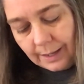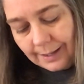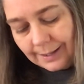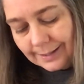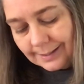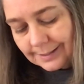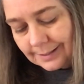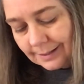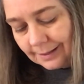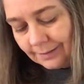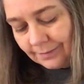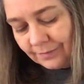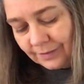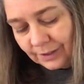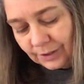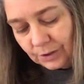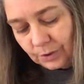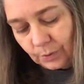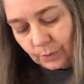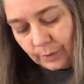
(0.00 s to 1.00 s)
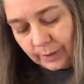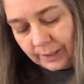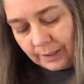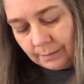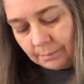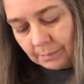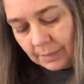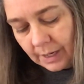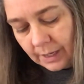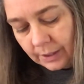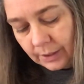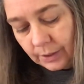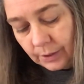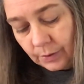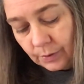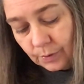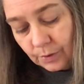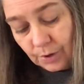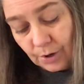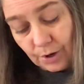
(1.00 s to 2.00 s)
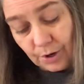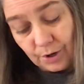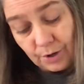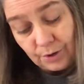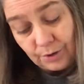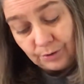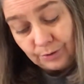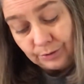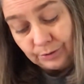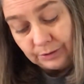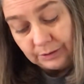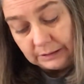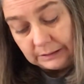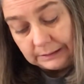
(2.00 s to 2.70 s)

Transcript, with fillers: is a Victorian motto called